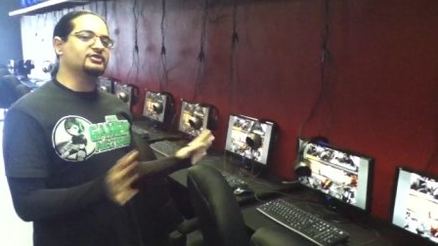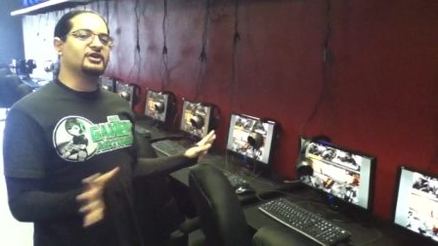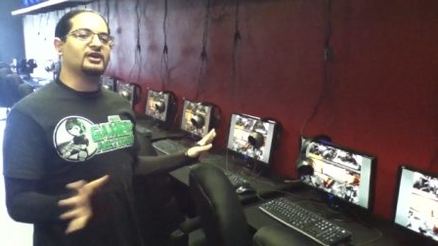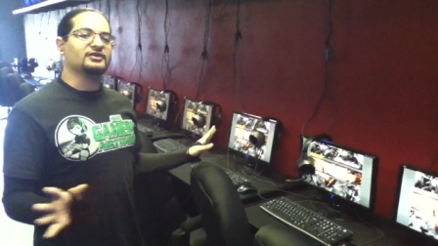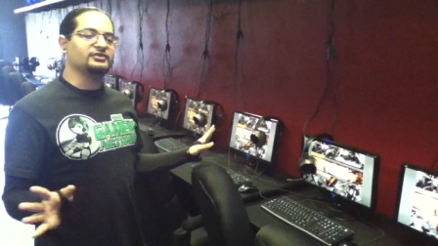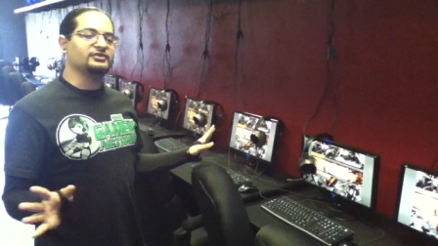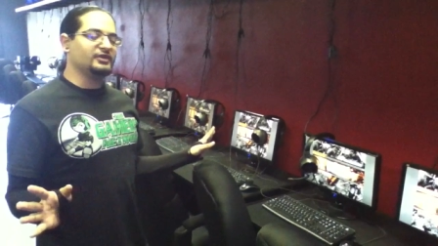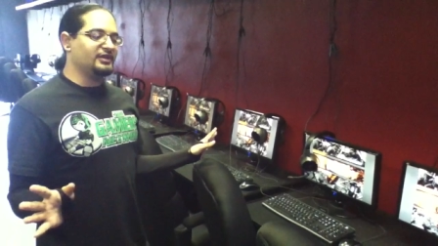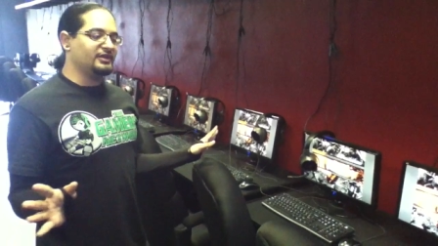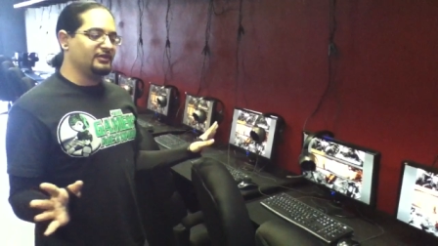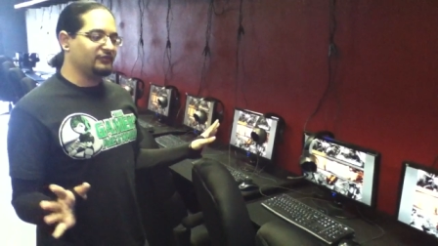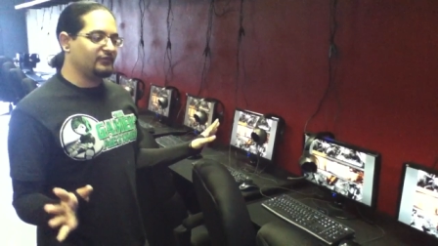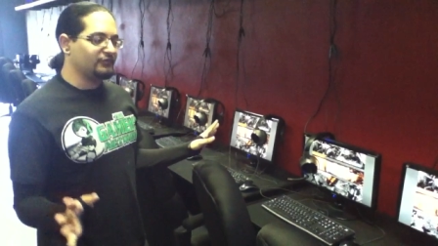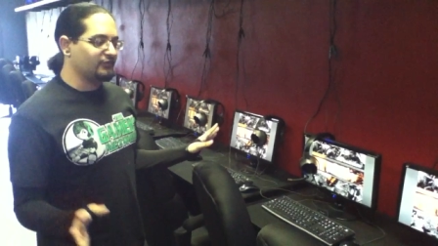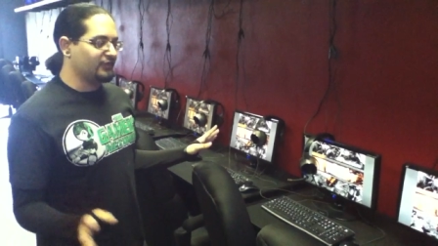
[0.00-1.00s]
you talk to
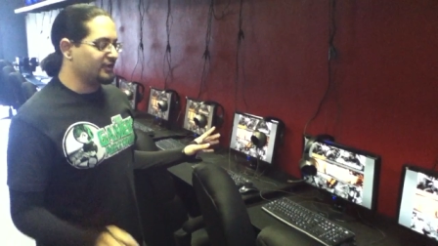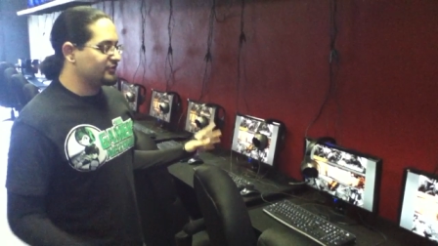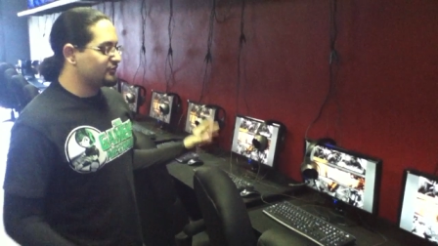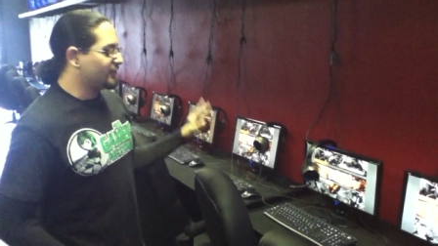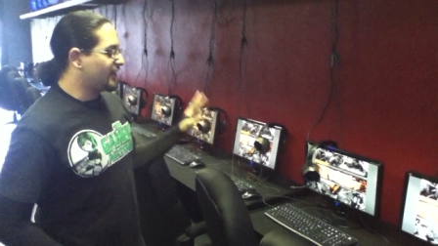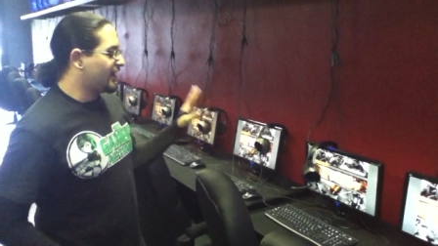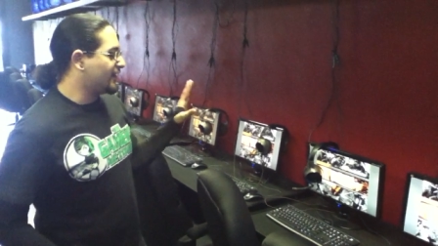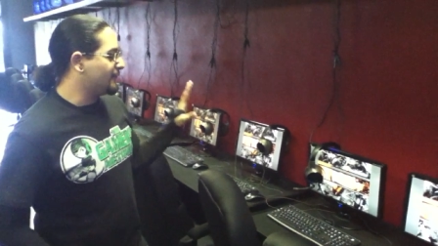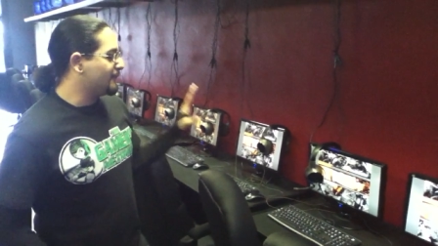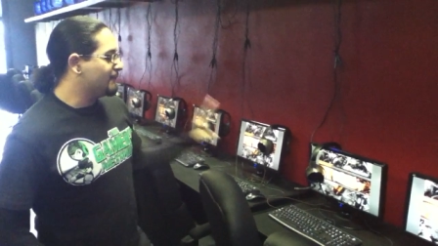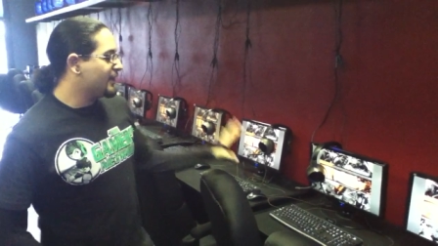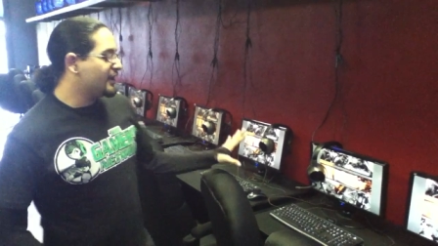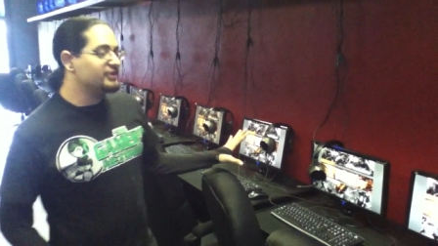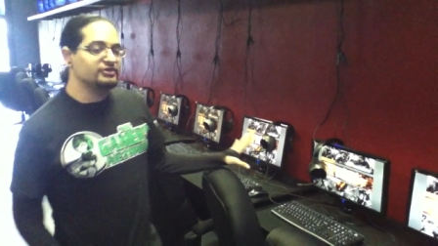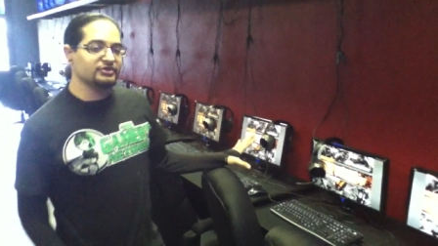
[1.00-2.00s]
any of your friends. We have
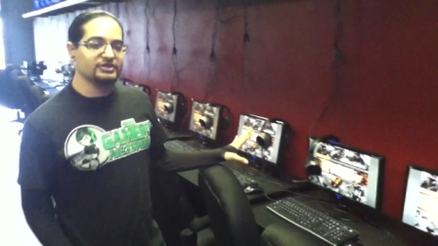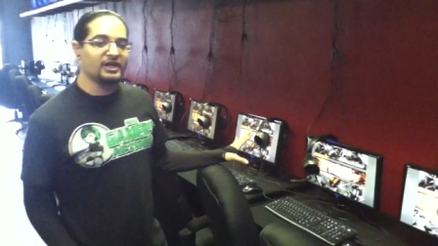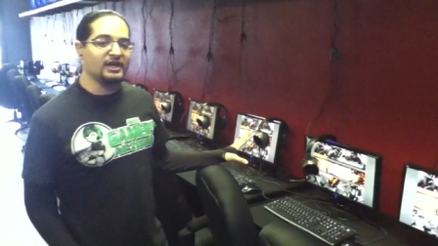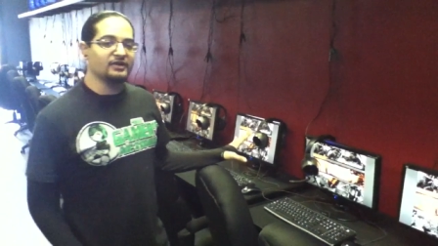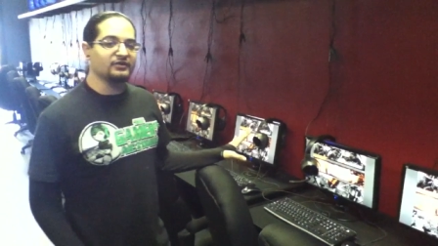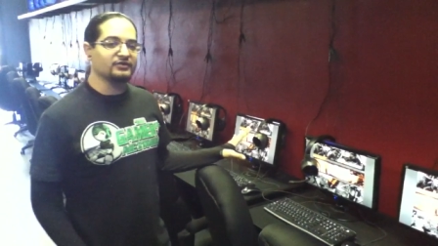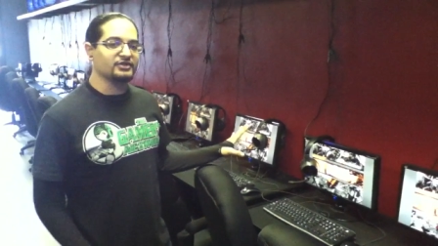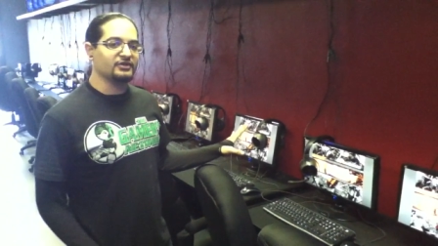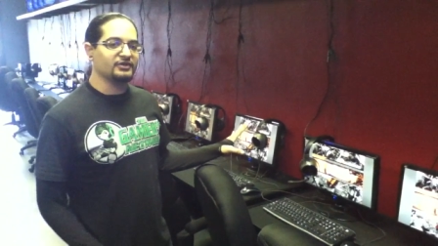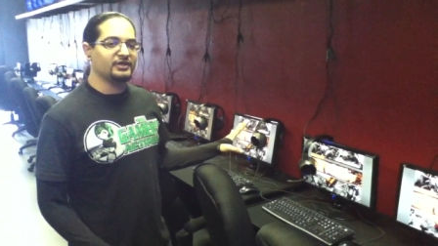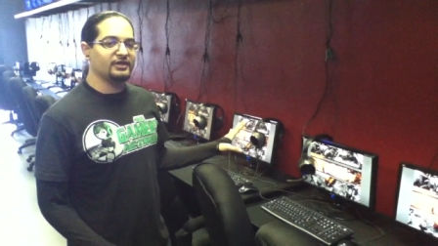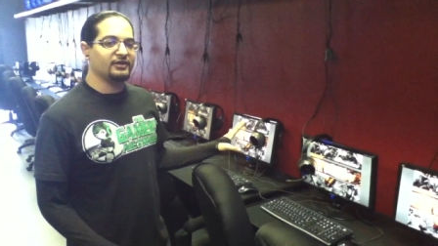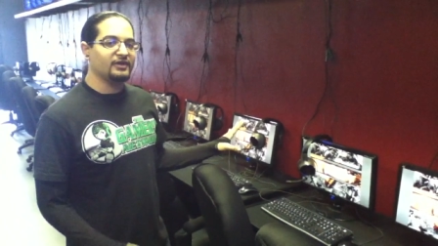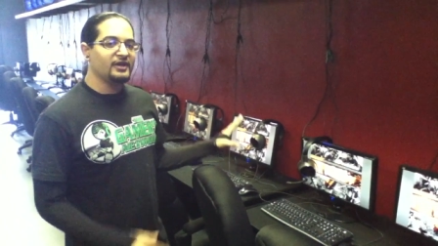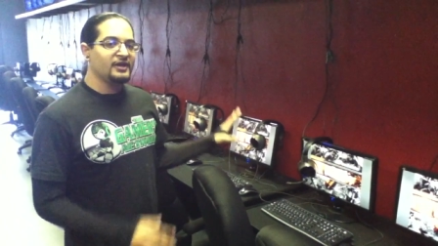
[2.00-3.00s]
major titles on
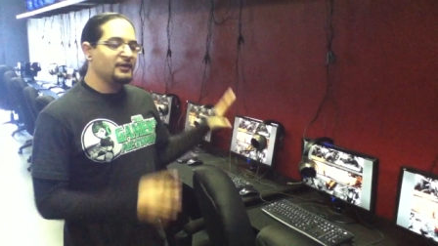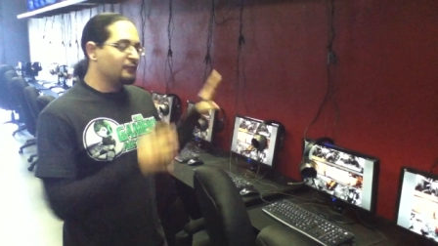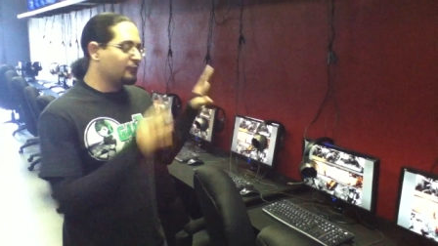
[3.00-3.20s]
here,